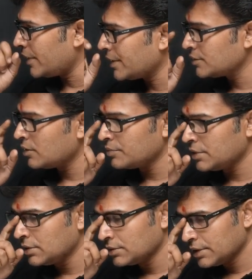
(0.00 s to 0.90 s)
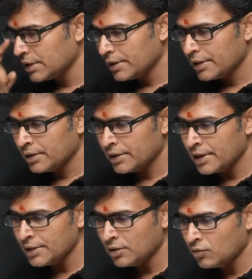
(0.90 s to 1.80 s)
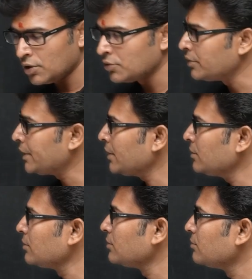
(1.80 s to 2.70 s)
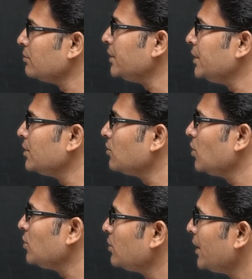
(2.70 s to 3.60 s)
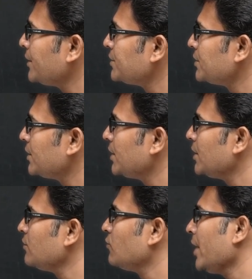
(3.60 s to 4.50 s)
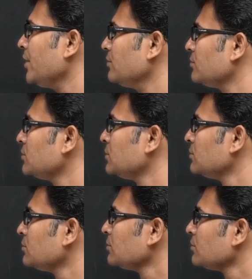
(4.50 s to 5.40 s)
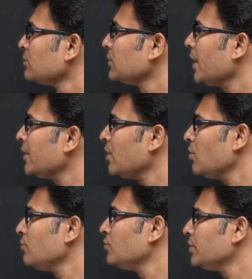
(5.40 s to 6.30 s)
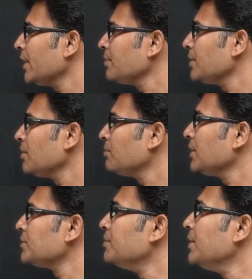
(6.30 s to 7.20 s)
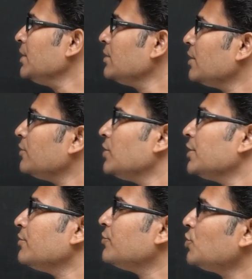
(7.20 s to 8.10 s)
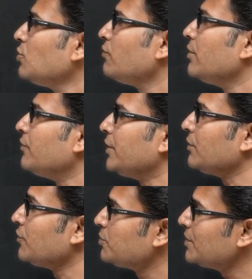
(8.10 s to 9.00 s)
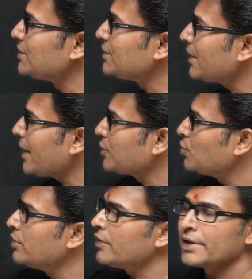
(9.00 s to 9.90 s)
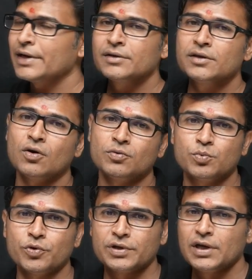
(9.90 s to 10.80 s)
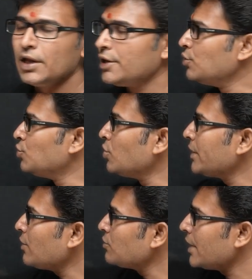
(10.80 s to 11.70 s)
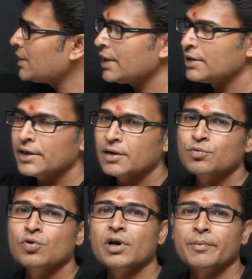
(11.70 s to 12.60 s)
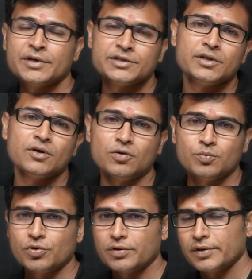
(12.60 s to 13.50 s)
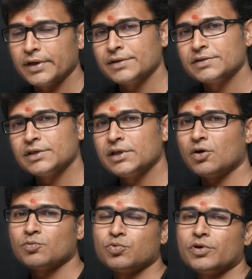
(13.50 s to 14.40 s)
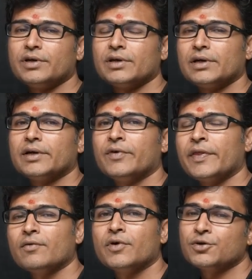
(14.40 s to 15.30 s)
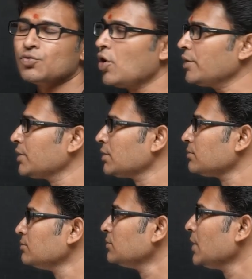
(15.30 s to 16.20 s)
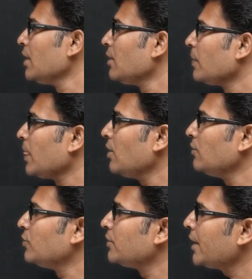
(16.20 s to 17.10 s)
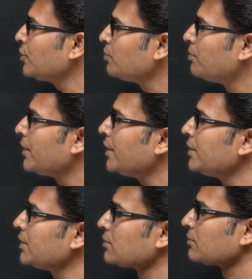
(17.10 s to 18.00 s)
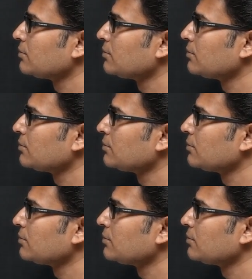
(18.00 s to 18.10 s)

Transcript: For example, a equal to 10 b equal to let us say 5 and now if you type a plus b it will give you 15 which means interactively you are getting the output you don't have to write the entire program and see the output you can see the output whenever you want now if you try to print